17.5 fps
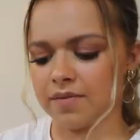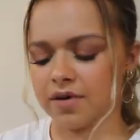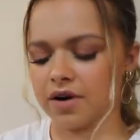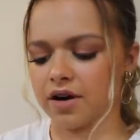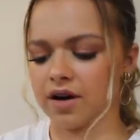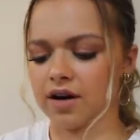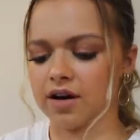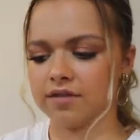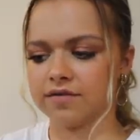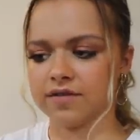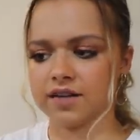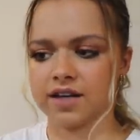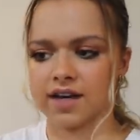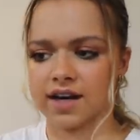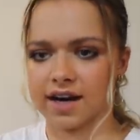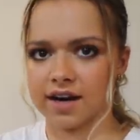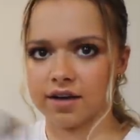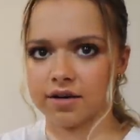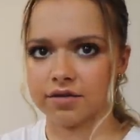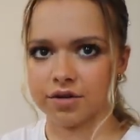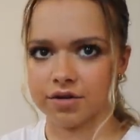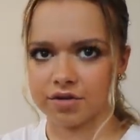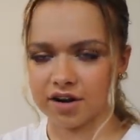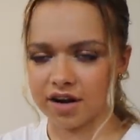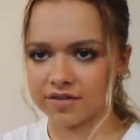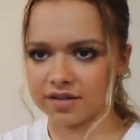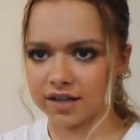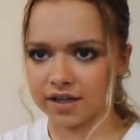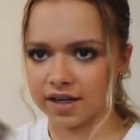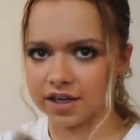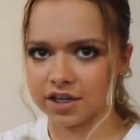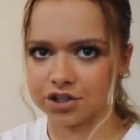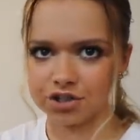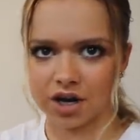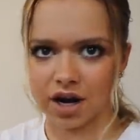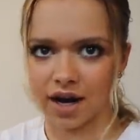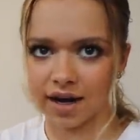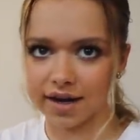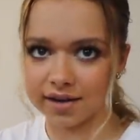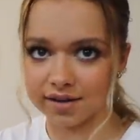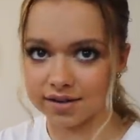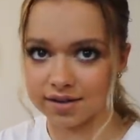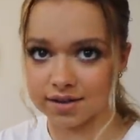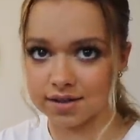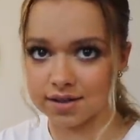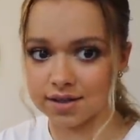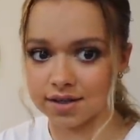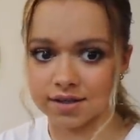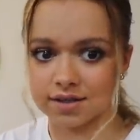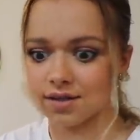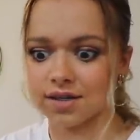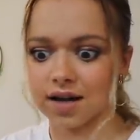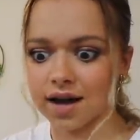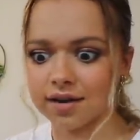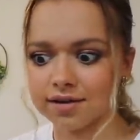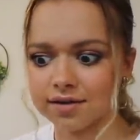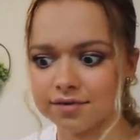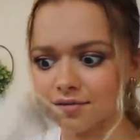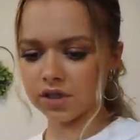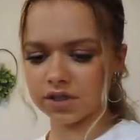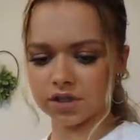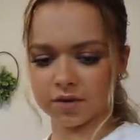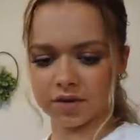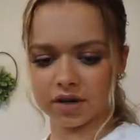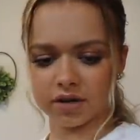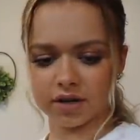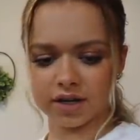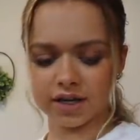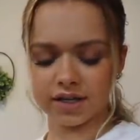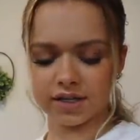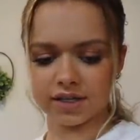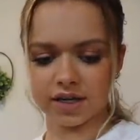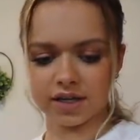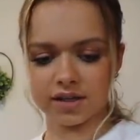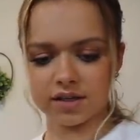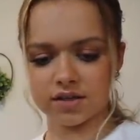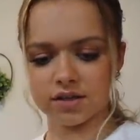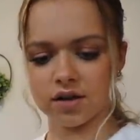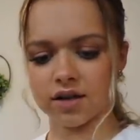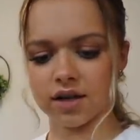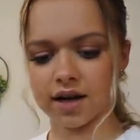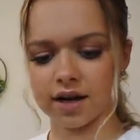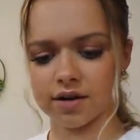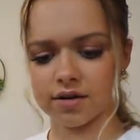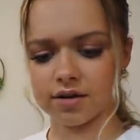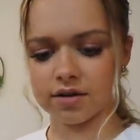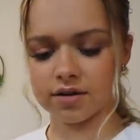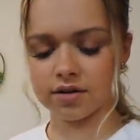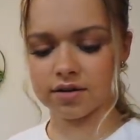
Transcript: it off and now you don't have to let it dry it's done. So I'm gonna go ahead and take these all out